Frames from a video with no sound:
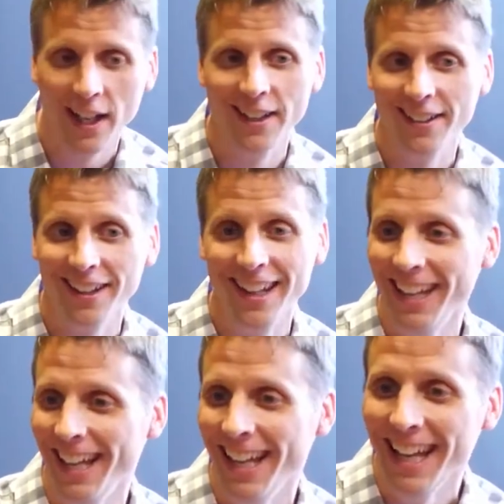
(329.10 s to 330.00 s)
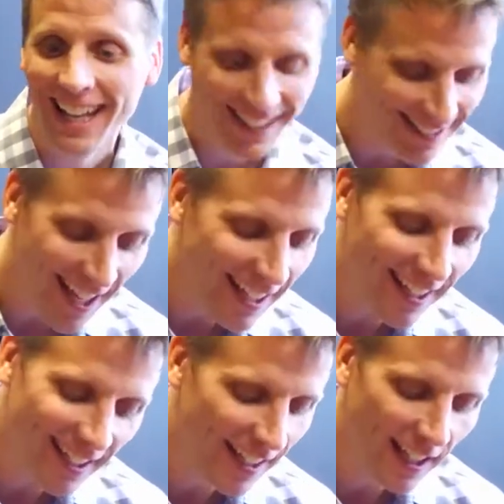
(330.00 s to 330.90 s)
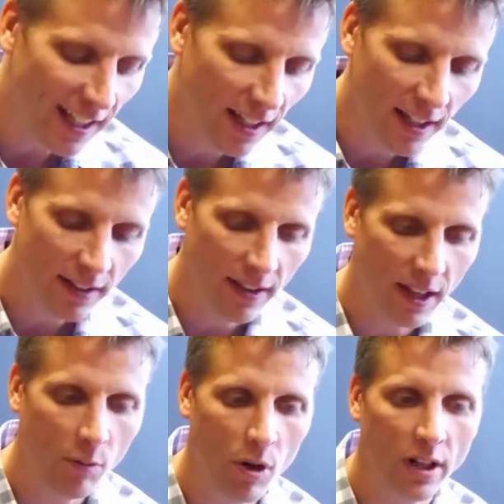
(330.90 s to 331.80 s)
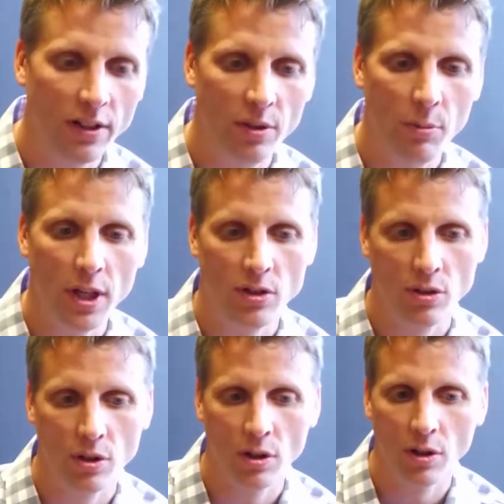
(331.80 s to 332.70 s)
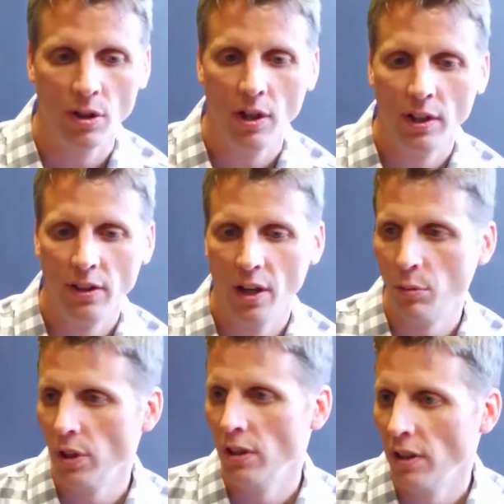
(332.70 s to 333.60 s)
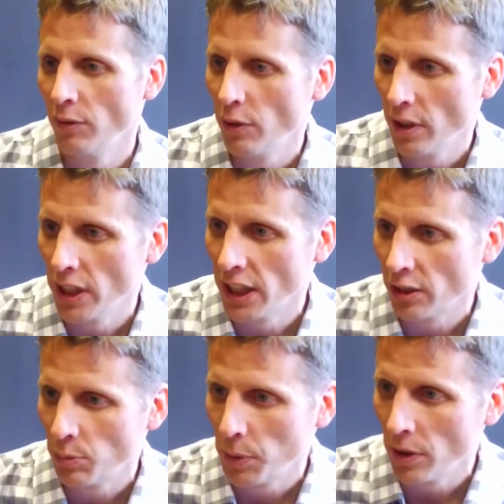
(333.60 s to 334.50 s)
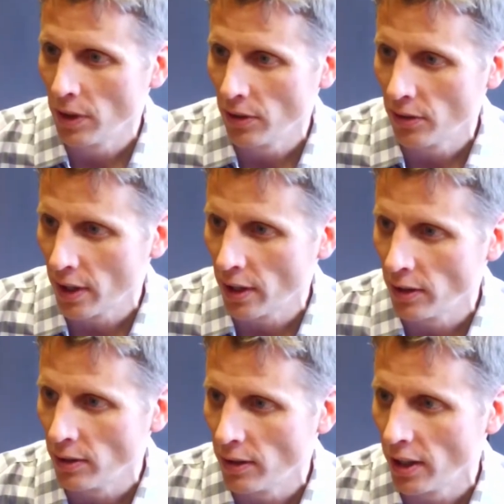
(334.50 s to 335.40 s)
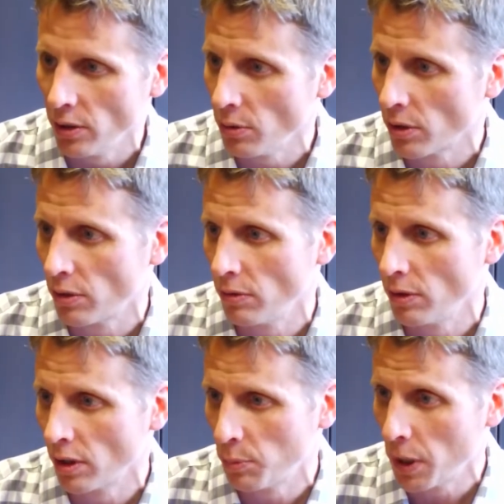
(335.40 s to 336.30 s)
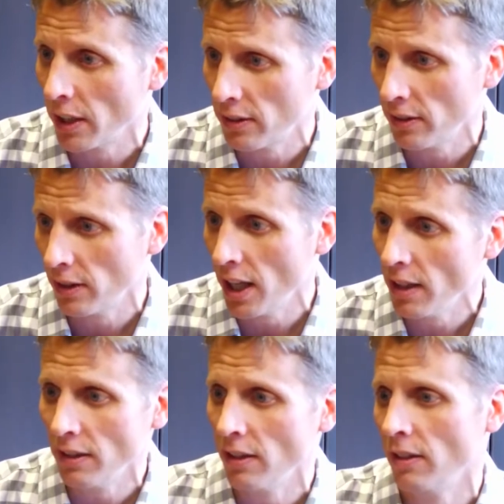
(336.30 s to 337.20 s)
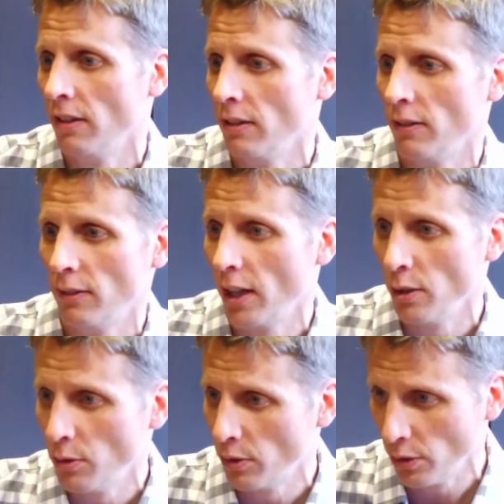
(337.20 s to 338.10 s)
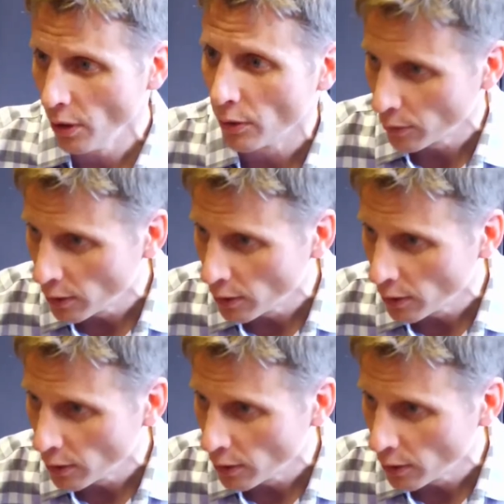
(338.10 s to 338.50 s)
And and secondly, they wanted to make sure that we delivered on the experience that you expect and that you deserve.